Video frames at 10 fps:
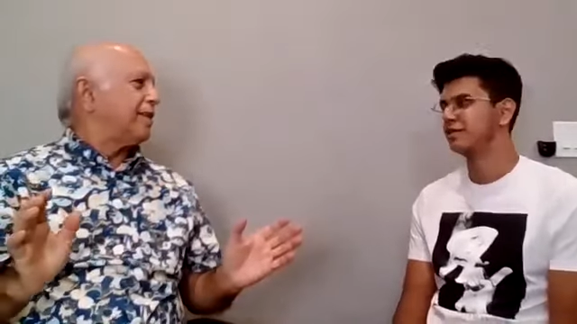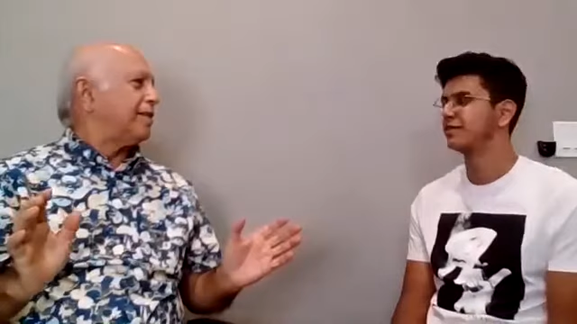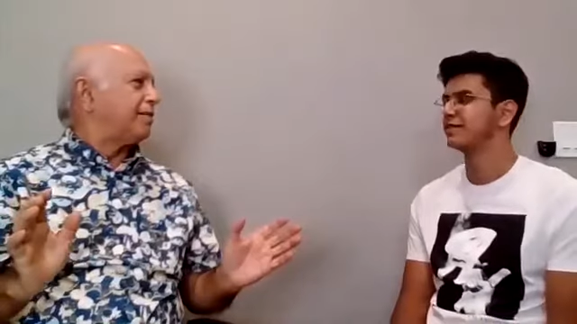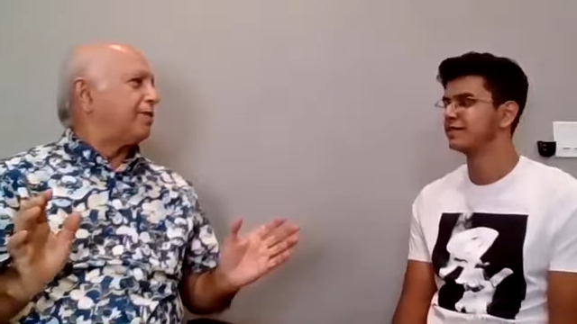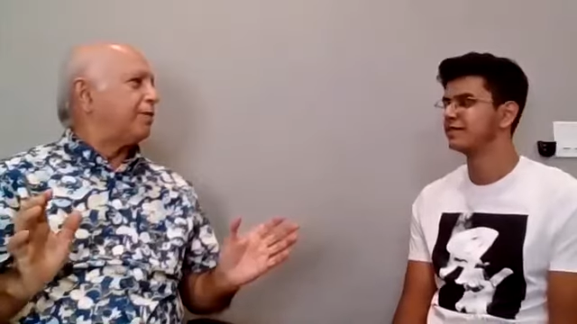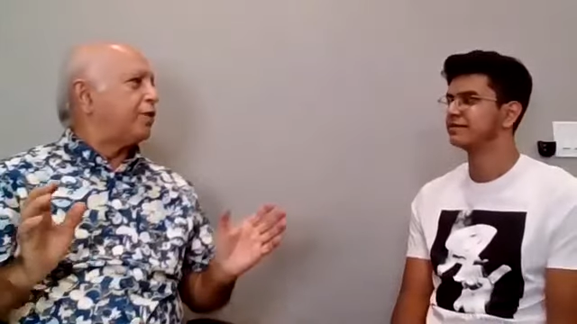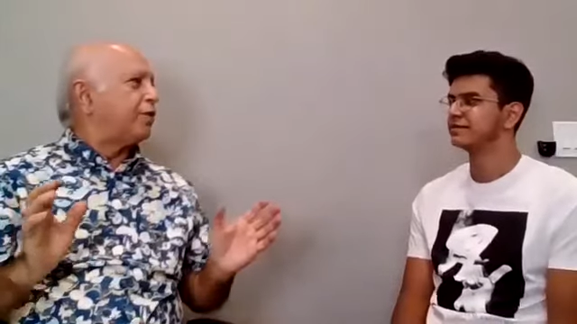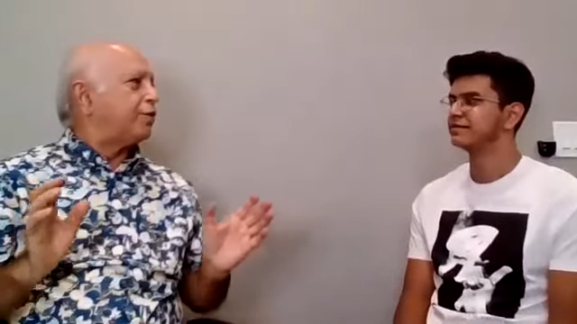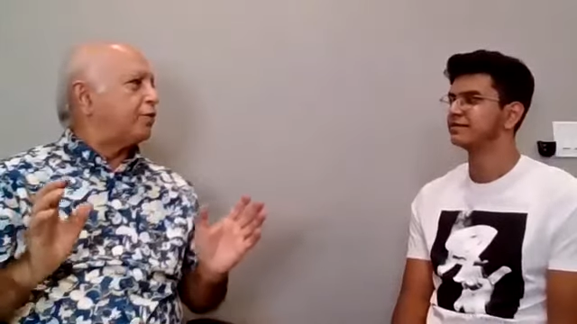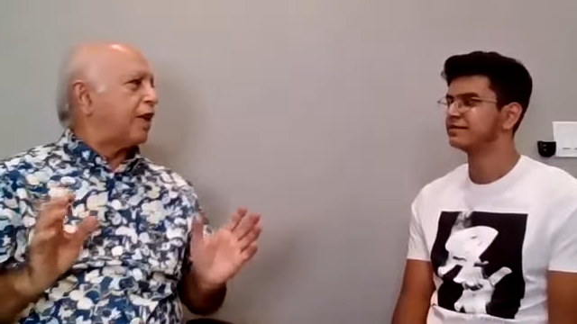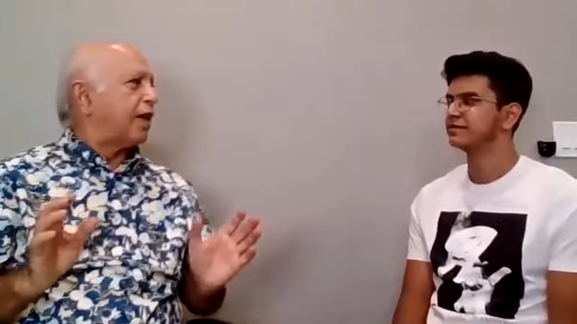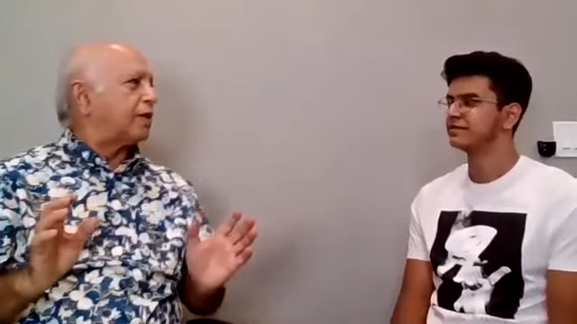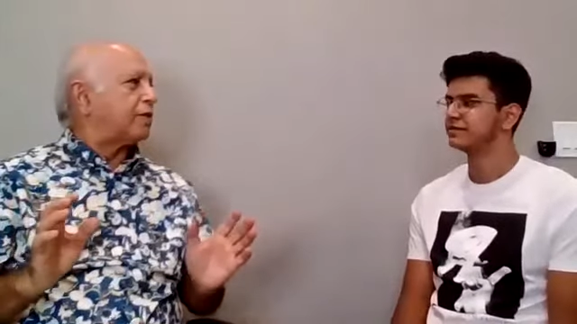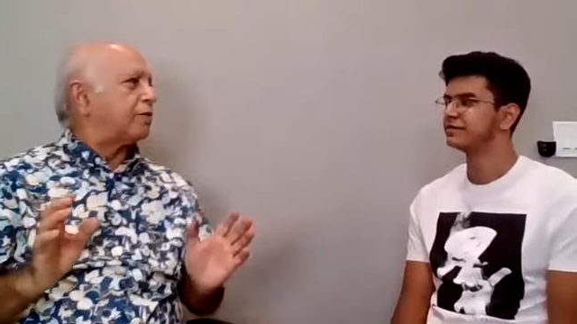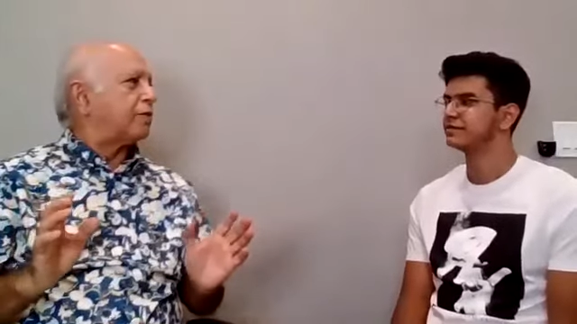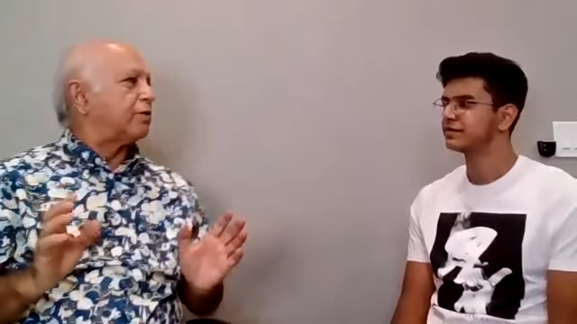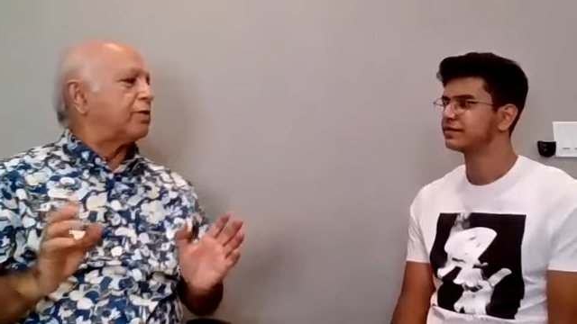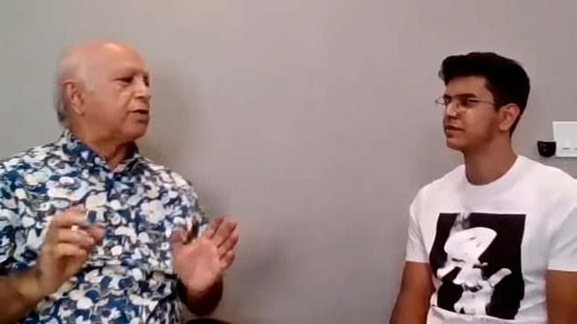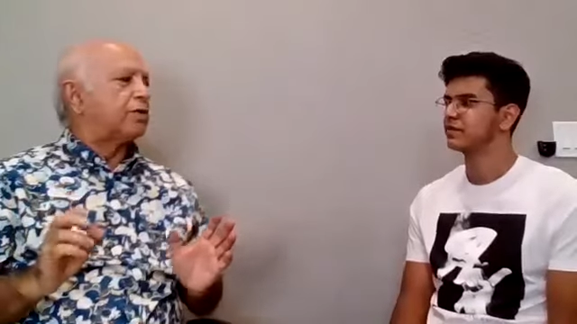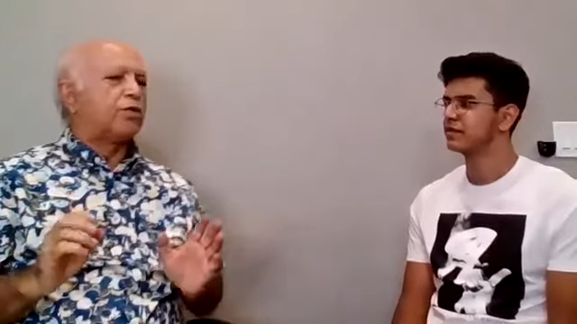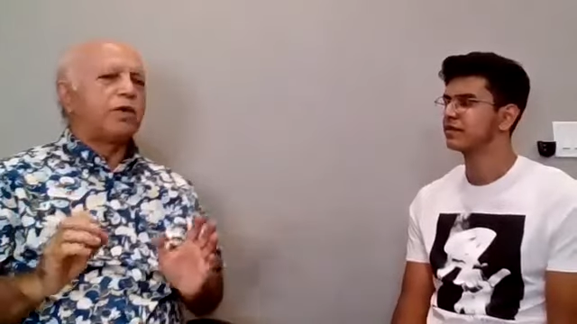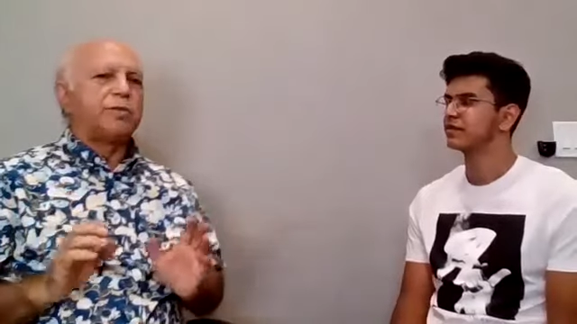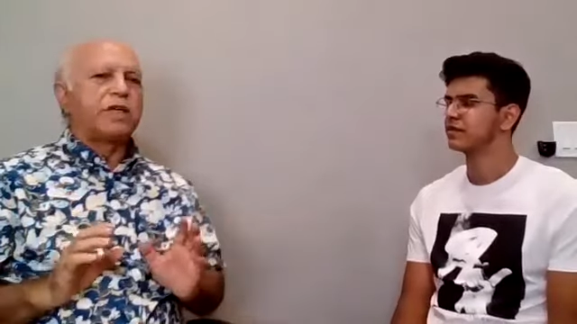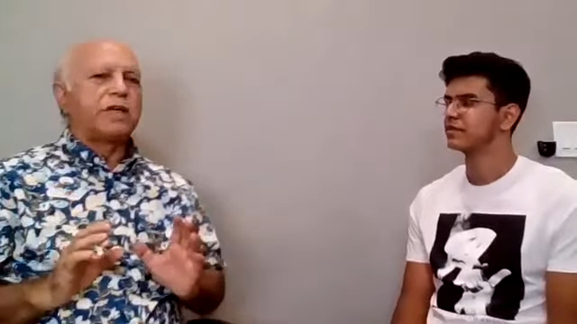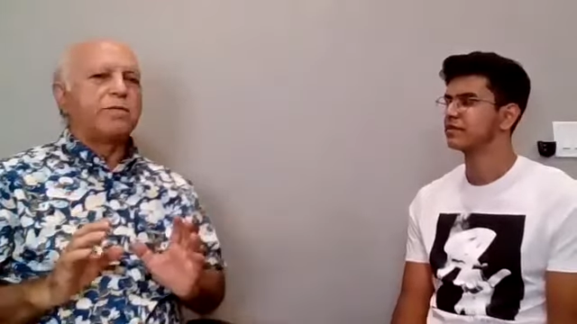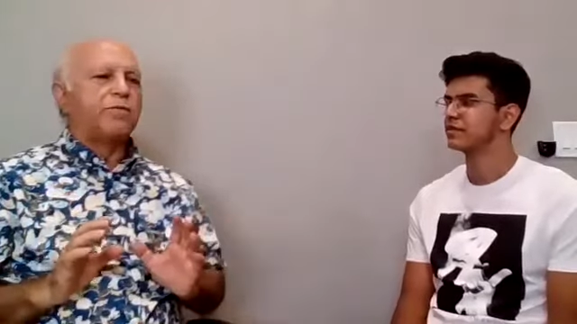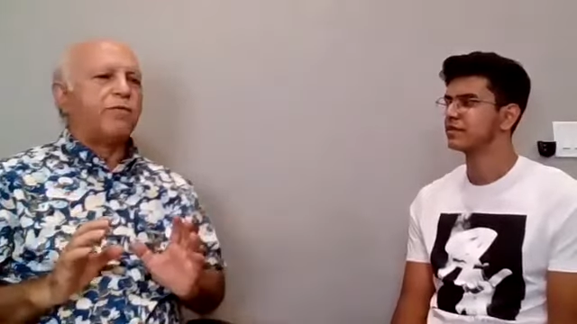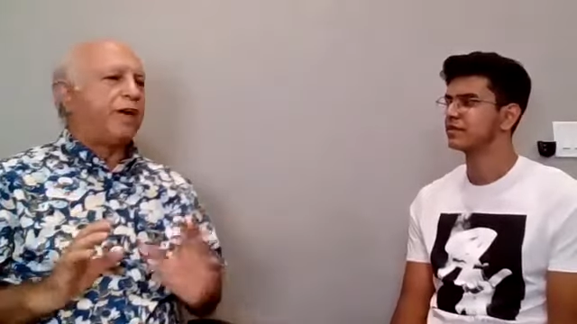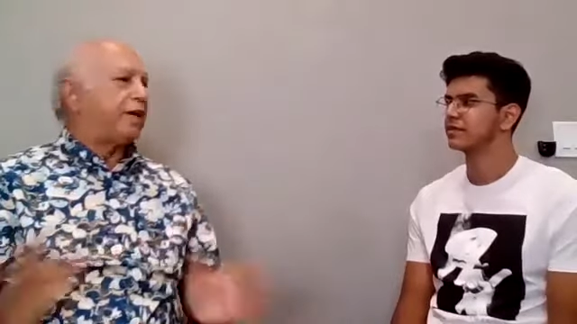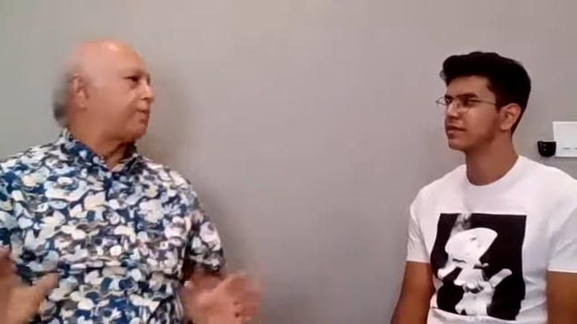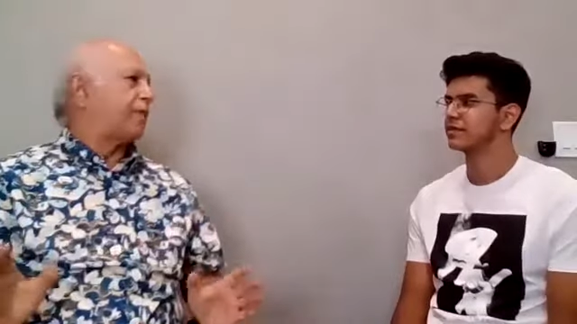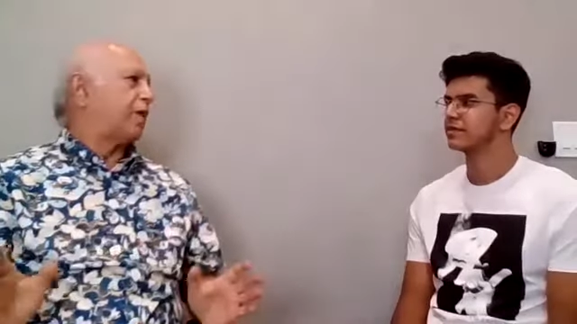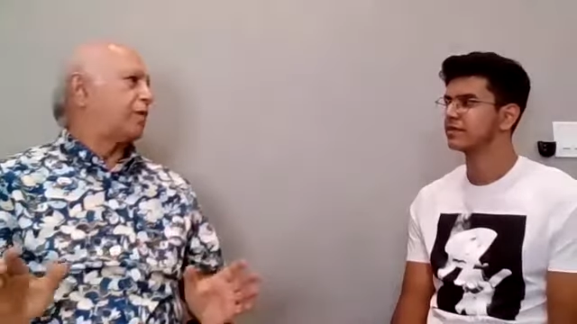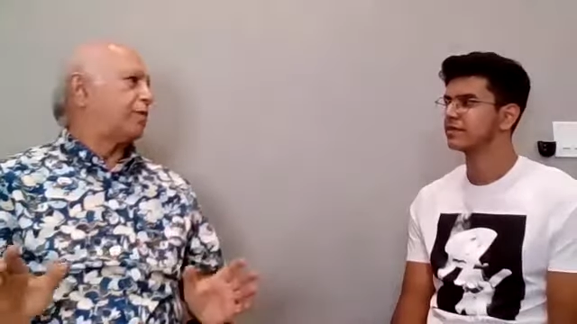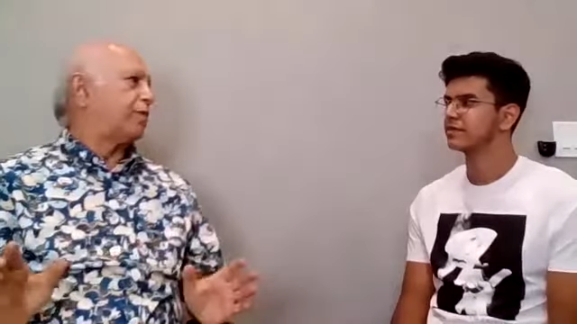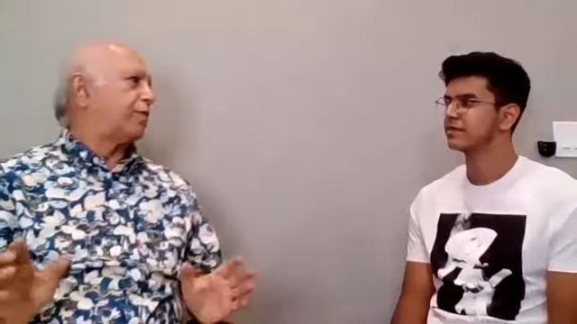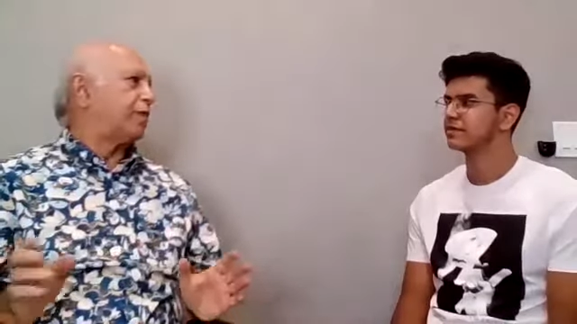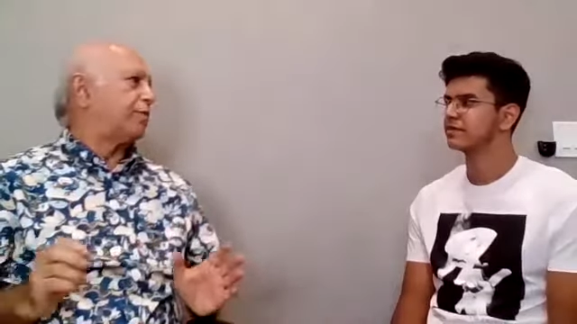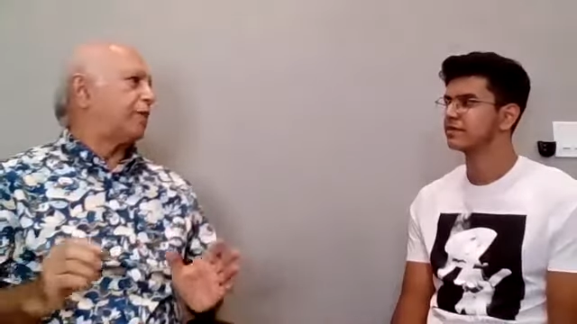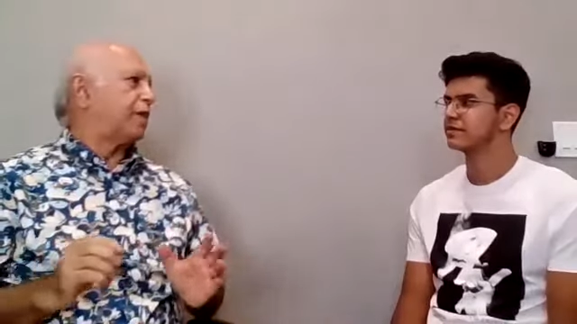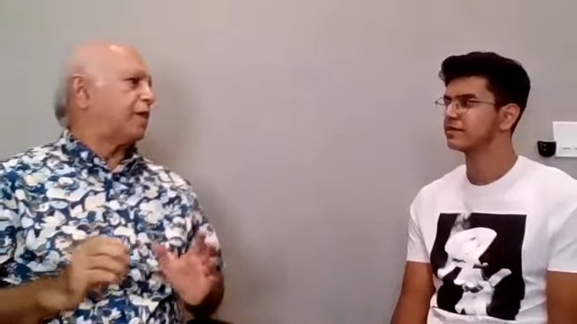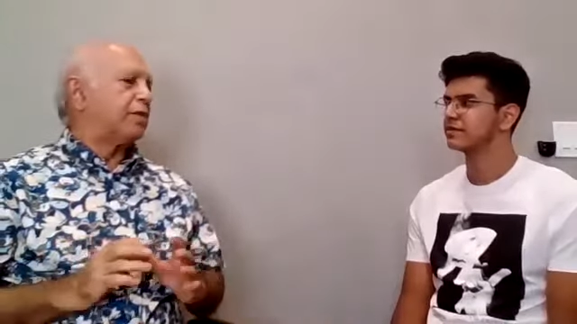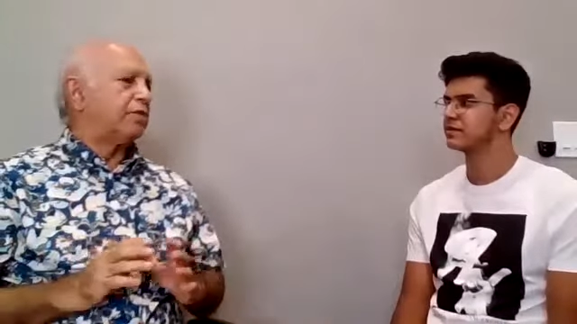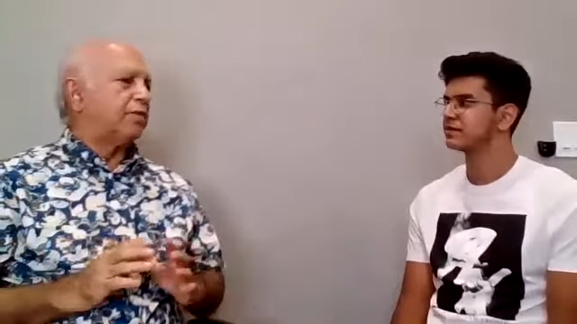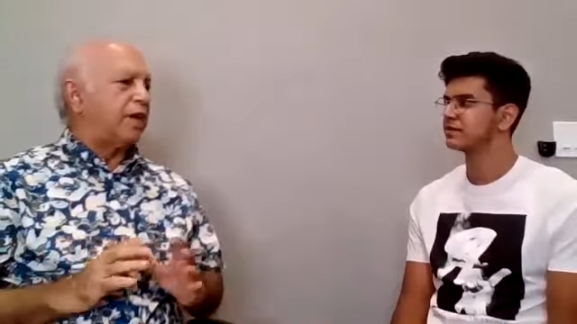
Speaker 1: If we do that, you know, we become very powerful people,